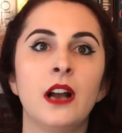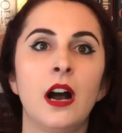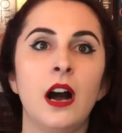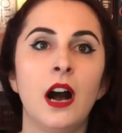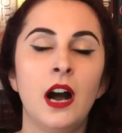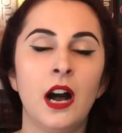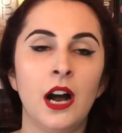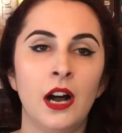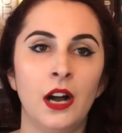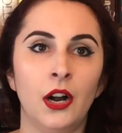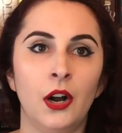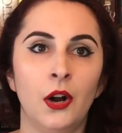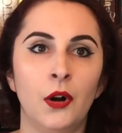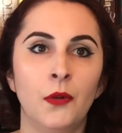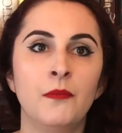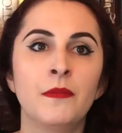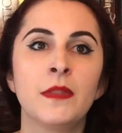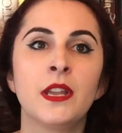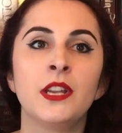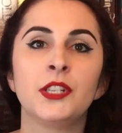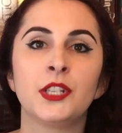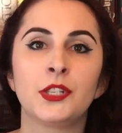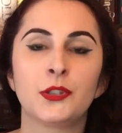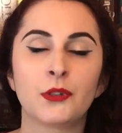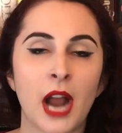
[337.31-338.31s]
Uh-oh.
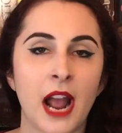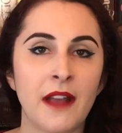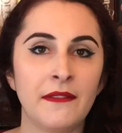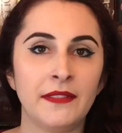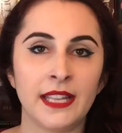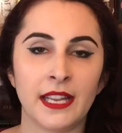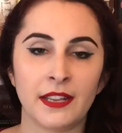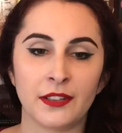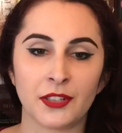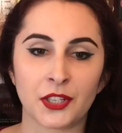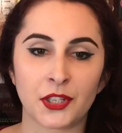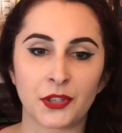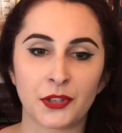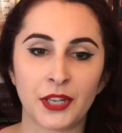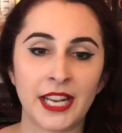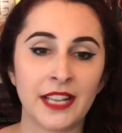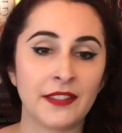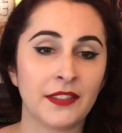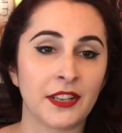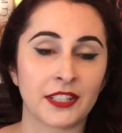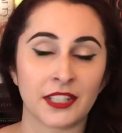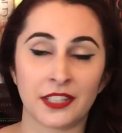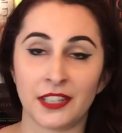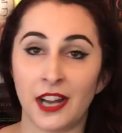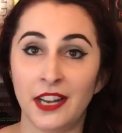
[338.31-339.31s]
She's driving down the street.
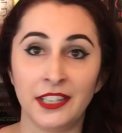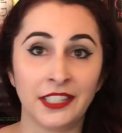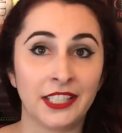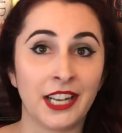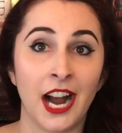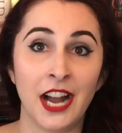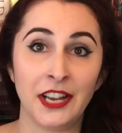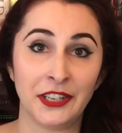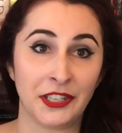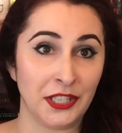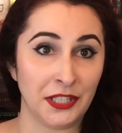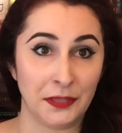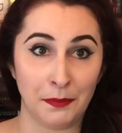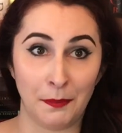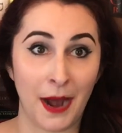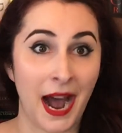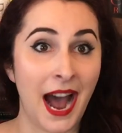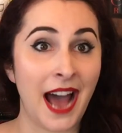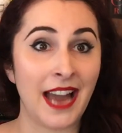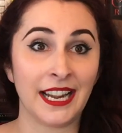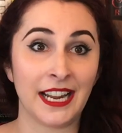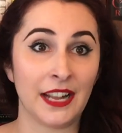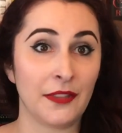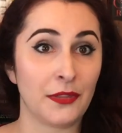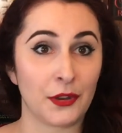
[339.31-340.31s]
There's an unconscious
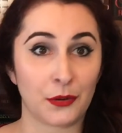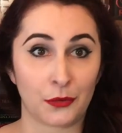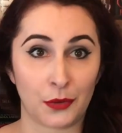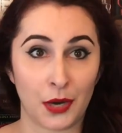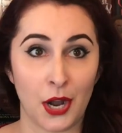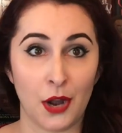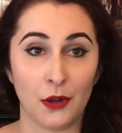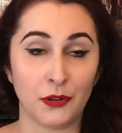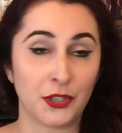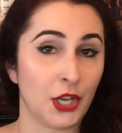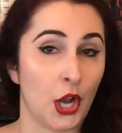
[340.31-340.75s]
body in the road.